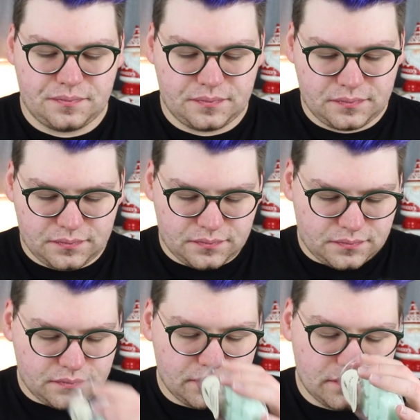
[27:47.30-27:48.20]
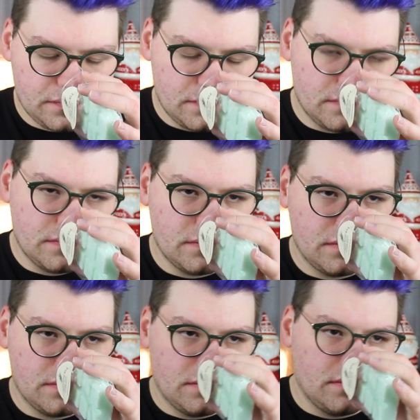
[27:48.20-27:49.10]

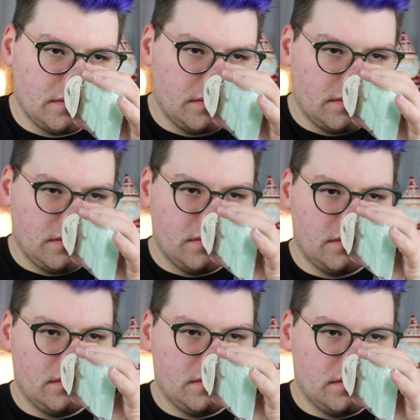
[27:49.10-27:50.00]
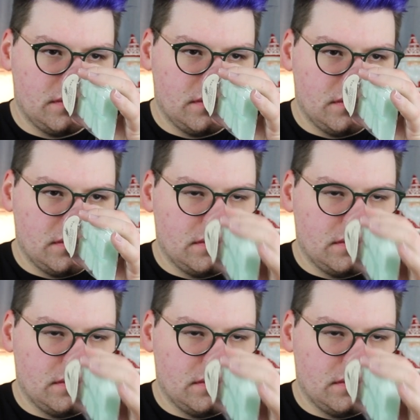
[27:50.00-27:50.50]
Nobody speaks.